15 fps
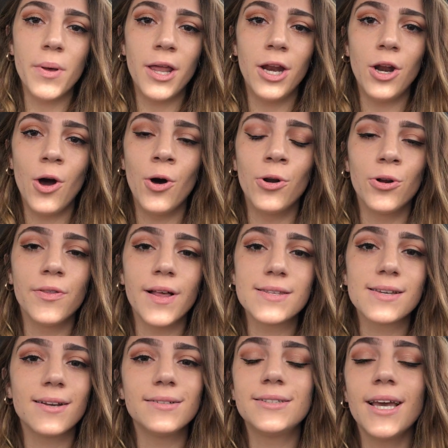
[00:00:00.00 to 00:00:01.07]
and an owner
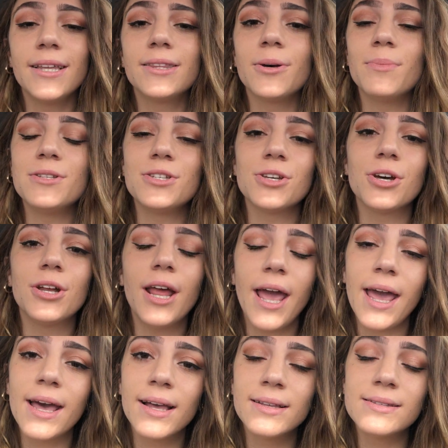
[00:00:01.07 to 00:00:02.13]
that's gonna take them into good
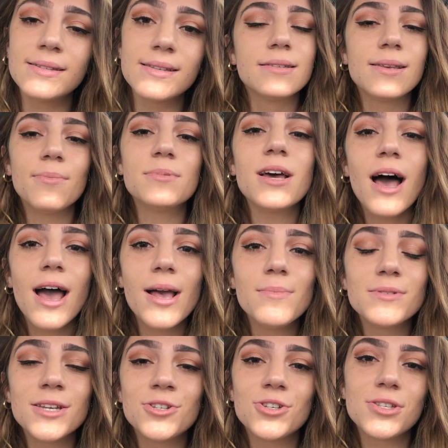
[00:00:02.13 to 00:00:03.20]
hands.
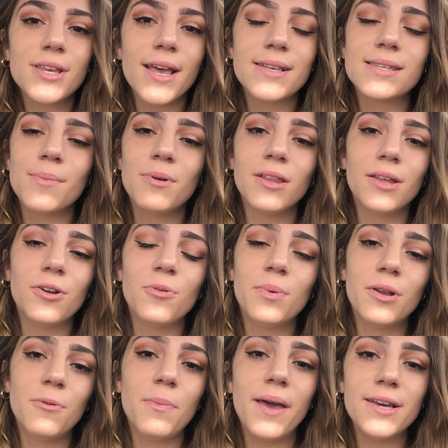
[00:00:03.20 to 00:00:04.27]
Sometimes it just takes them a little
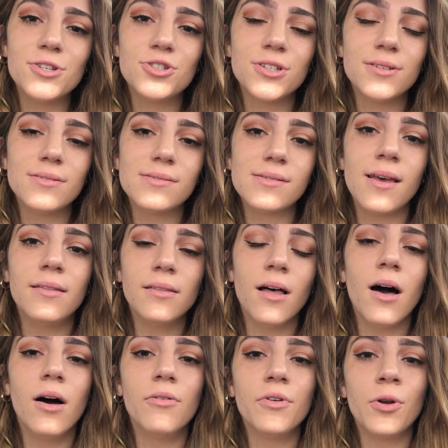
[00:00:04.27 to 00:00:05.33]
bit of patience and
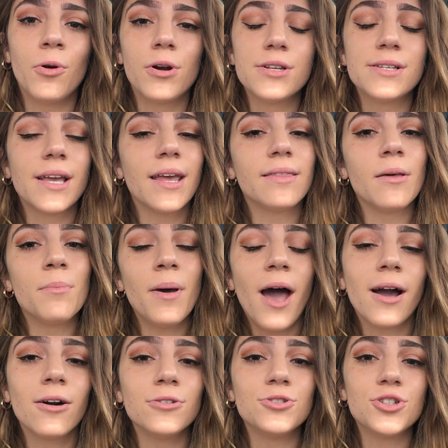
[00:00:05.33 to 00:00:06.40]
love in order to get them
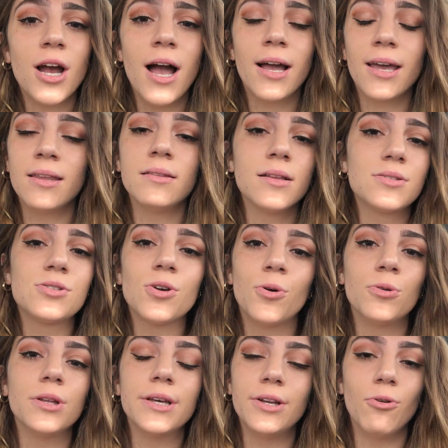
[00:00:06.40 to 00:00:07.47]
back on track, and that's
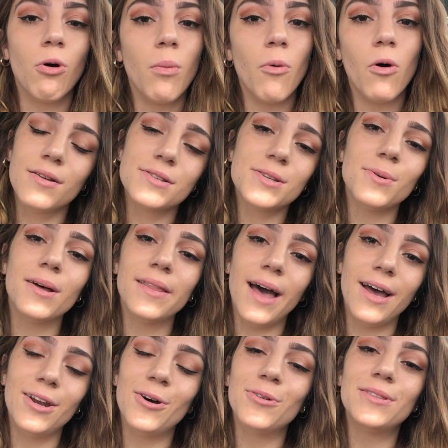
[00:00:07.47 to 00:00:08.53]
totally normal. So on
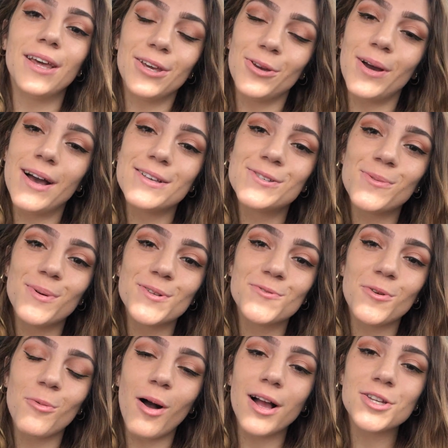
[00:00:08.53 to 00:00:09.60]
that note, thank you guys so much
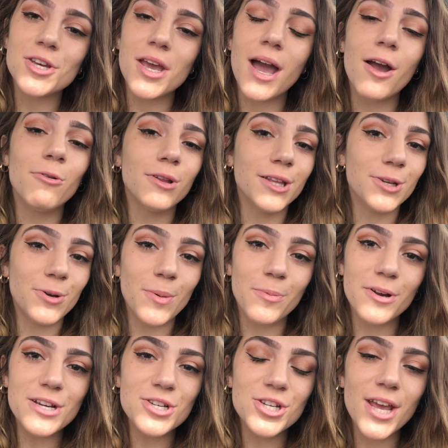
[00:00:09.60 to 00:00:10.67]
for watching. I really do
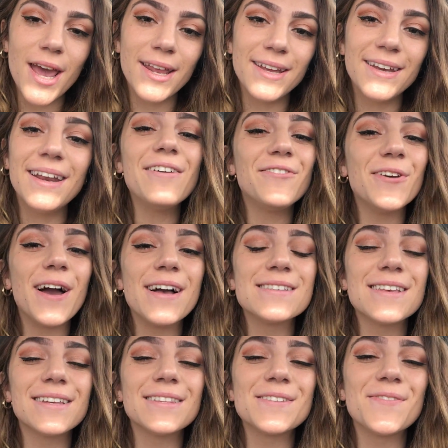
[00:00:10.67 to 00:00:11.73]
appreciate it. If you
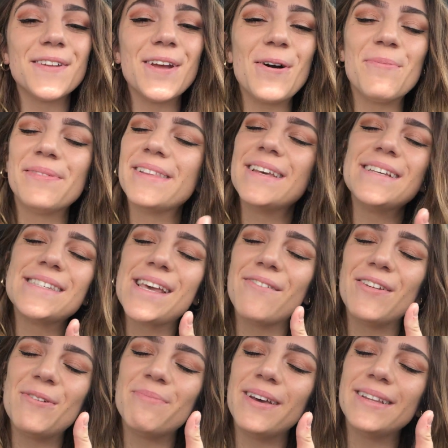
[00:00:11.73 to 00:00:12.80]
guys like this video, please
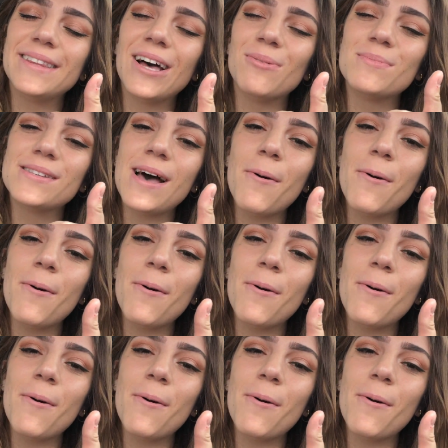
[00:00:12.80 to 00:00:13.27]
give it a big thumbs